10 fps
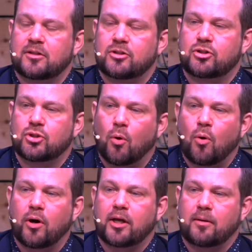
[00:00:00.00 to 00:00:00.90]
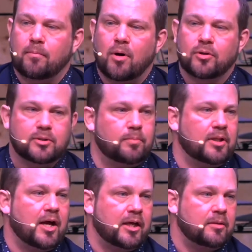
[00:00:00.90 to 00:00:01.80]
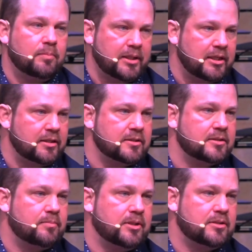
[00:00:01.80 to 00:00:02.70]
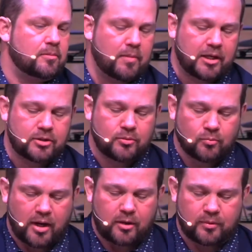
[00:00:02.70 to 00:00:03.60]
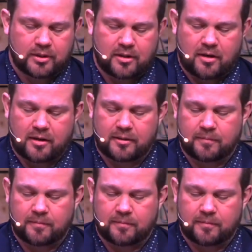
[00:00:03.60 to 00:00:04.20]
joy multiplying peace, because he makes you right with God.